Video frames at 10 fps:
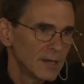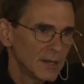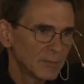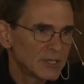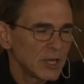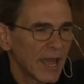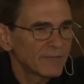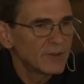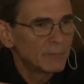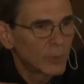But you have
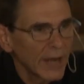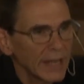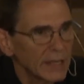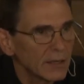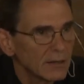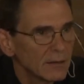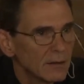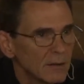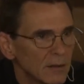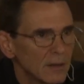to break.
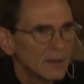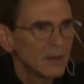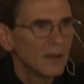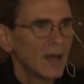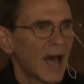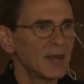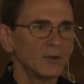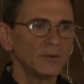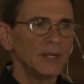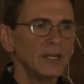I
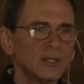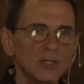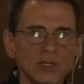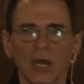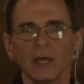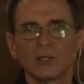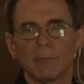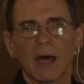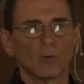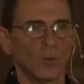don't need to judge
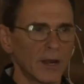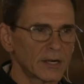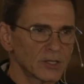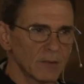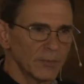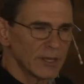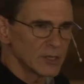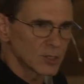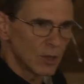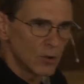about where something
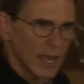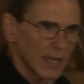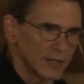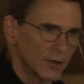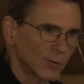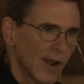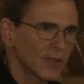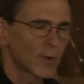is located or whether